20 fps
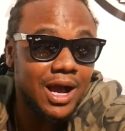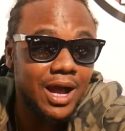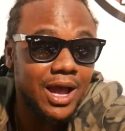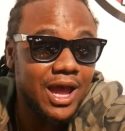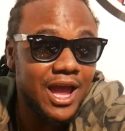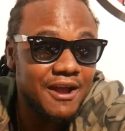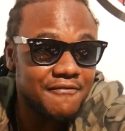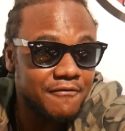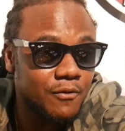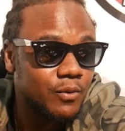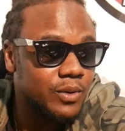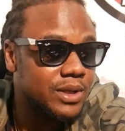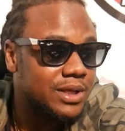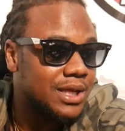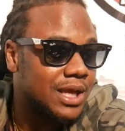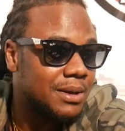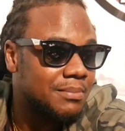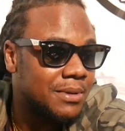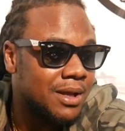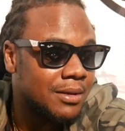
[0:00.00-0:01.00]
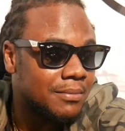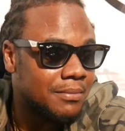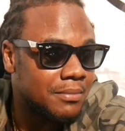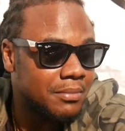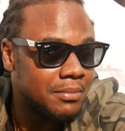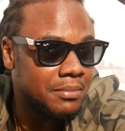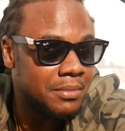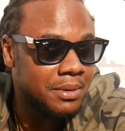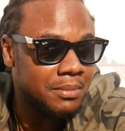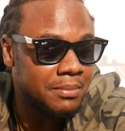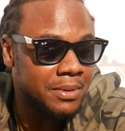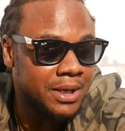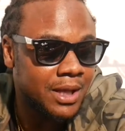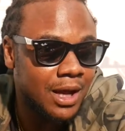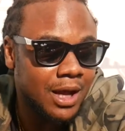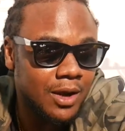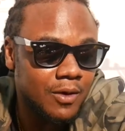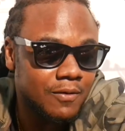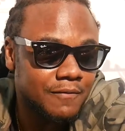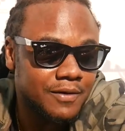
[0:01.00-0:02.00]
Yeah. Every weekend, me
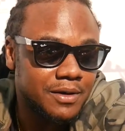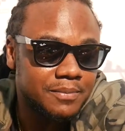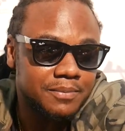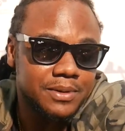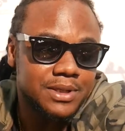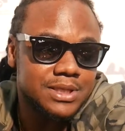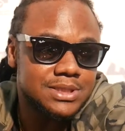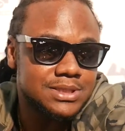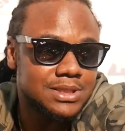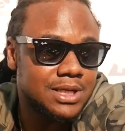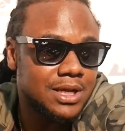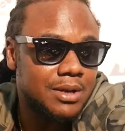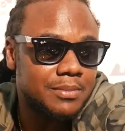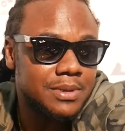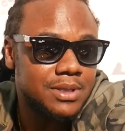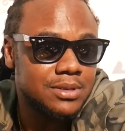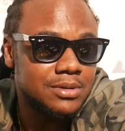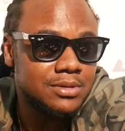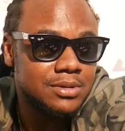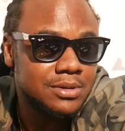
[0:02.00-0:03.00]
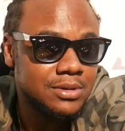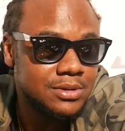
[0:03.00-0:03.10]
all over the place, you know what I mean?